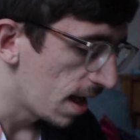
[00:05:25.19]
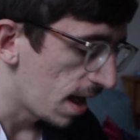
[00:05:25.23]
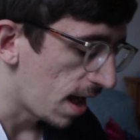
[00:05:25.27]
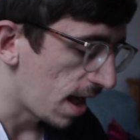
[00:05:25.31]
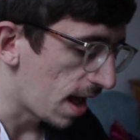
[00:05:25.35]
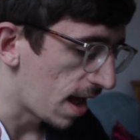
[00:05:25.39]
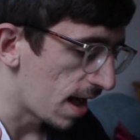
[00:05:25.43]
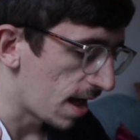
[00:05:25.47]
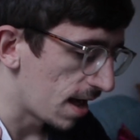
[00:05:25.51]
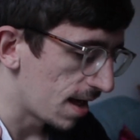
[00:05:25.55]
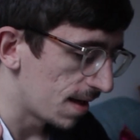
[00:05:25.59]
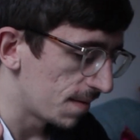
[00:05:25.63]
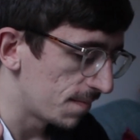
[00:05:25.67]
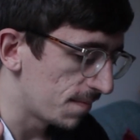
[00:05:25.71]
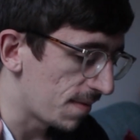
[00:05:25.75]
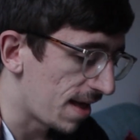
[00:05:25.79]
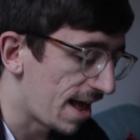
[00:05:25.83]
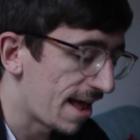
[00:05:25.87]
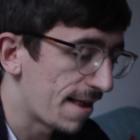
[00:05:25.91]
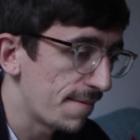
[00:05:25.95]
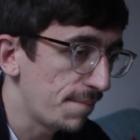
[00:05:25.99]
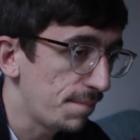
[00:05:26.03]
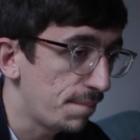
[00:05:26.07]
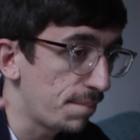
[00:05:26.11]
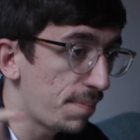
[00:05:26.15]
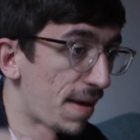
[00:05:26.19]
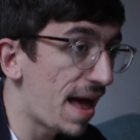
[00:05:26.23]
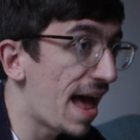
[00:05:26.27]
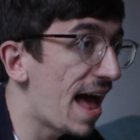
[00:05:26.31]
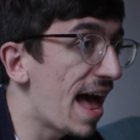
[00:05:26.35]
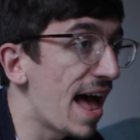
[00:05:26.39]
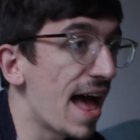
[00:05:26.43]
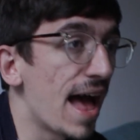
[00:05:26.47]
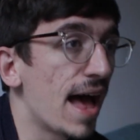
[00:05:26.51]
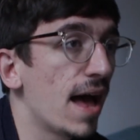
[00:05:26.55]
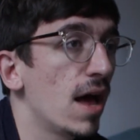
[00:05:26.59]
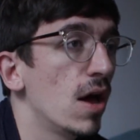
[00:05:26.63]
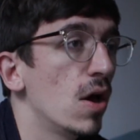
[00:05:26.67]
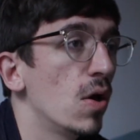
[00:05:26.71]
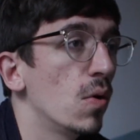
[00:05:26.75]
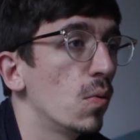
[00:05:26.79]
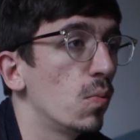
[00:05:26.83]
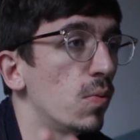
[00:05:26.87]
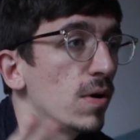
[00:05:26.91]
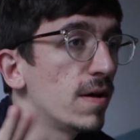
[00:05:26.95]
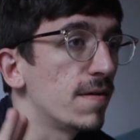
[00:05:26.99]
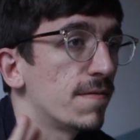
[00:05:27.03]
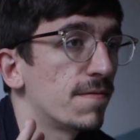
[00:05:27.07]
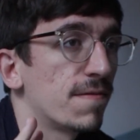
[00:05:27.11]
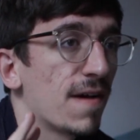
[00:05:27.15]
and Bear
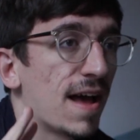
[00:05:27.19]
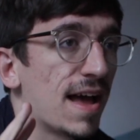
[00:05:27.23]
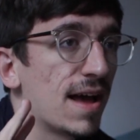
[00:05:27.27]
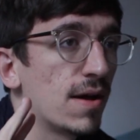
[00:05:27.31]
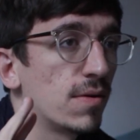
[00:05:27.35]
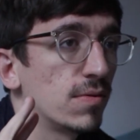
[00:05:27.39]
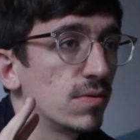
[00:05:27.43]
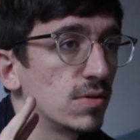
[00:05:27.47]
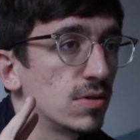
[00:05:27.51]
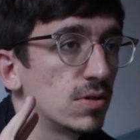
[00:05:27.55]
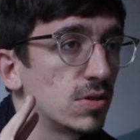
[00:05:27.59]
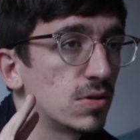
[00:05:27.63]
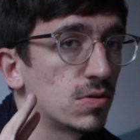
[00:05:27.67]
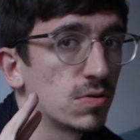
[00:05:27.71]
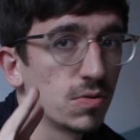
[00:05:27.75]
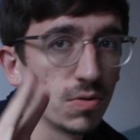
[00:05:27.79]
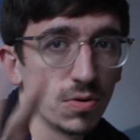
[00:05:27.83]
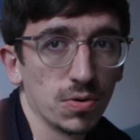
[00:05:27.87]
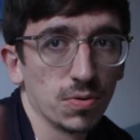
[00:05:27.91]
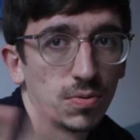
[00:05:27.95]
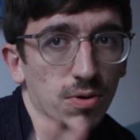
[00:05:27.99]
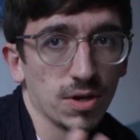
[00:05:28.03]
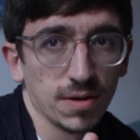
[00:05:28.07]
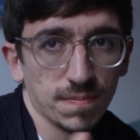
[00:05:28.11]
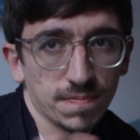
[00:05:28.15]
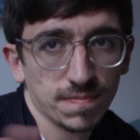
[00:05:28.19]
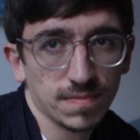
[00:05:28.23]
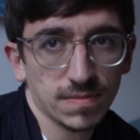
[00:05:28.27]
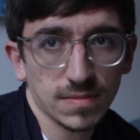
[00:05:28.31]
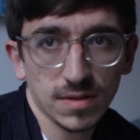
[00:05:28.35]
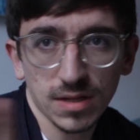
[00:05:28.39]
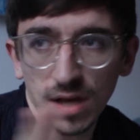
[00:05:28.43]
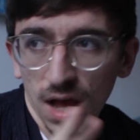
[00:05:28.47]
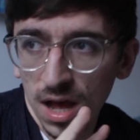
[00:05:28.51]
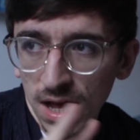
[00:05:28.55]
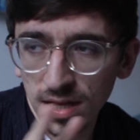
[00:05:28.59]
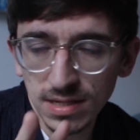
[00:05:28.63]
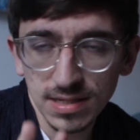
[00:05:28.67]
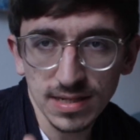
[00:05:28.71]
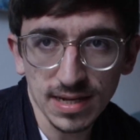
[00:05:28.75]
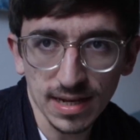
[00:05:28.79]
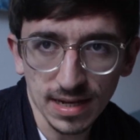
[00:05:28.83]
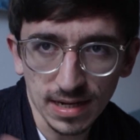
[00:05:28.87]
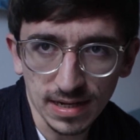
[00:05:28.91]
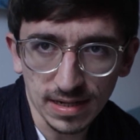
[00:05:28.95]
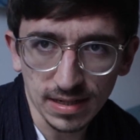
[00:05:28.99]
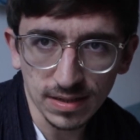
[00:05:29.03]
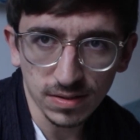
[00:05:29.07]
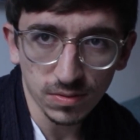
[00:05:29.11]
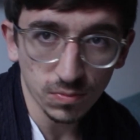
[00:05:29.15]
we found through a
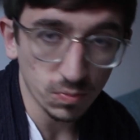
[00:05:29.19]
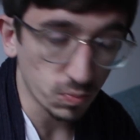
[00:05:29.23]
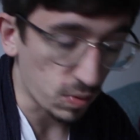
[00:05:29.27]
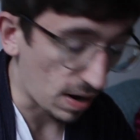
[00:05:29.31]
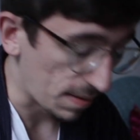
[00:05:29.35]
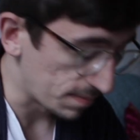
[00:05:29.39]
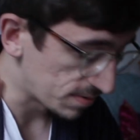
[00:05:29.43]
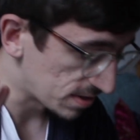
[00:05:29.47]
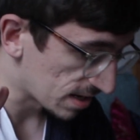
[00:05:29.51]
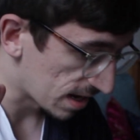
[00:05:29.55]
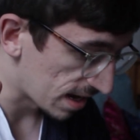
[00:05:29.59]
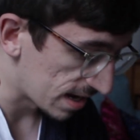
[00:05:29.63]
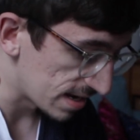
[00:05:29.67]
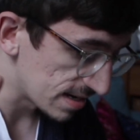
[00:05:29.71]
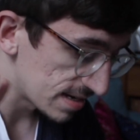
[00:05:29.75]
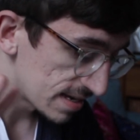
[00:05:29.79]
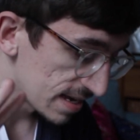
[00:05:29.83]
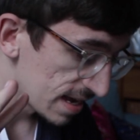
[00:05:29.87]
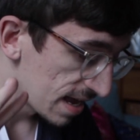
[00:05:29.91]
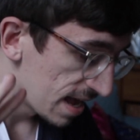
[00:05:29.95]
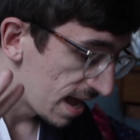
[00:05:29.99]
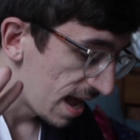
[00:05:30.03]
casting website.